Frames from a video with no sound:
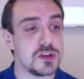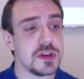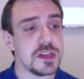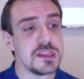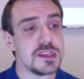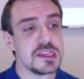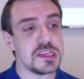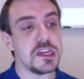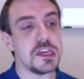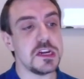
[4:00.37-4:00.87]
as you
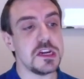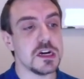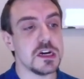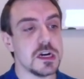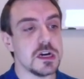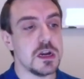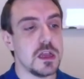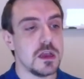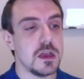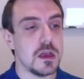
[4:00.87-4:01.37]
can see
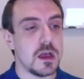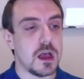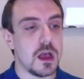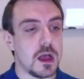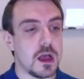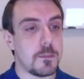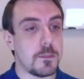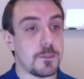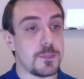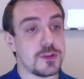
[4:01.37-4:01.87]
here,
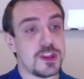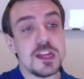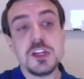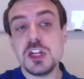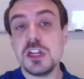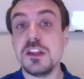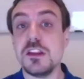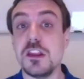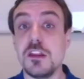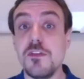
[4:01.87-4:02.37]

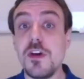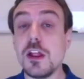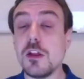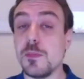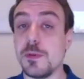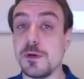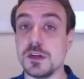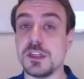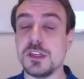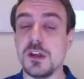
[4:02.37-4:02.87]
potentially the
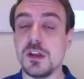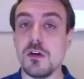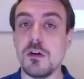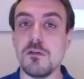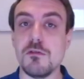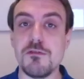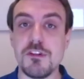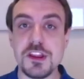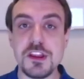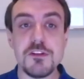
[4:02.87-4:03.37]
developers
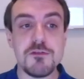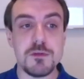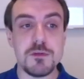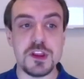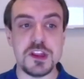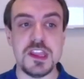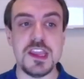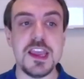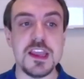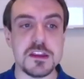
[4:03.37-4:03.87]
already
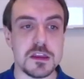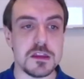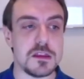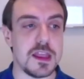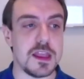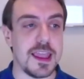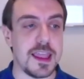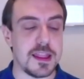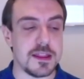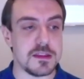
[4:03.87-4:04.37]
remediated
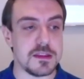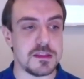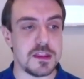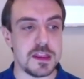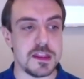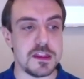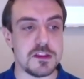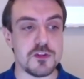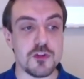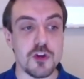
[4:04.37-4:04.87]
and
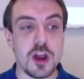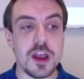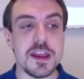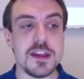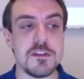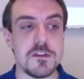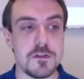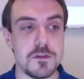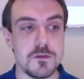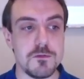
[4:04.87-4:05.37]
they
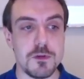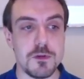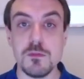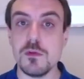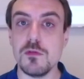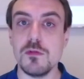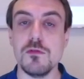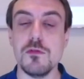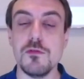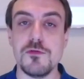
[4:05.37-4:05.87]
tried to
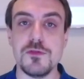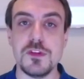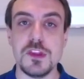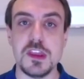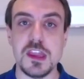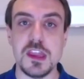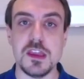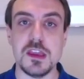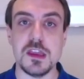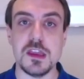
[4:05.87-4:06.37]
remove
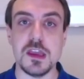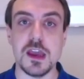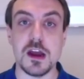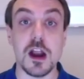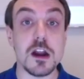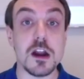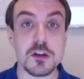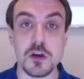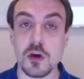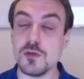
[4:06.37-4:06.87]
the
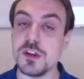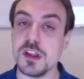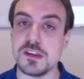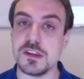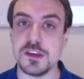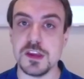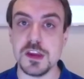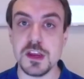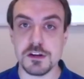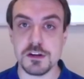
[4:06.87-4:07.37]
hard-coded
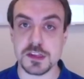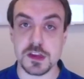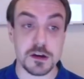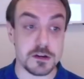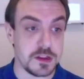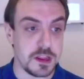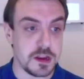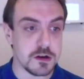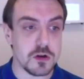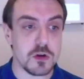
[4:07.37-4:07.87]
secrets,
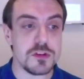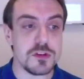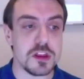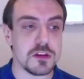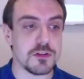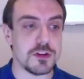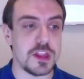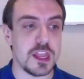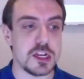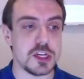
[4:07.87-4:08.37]
the
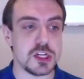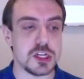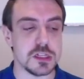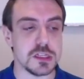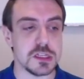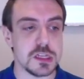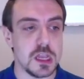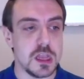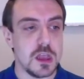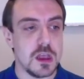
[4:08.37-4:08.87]
hard-coded
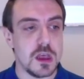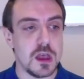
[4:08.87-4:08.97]
credentials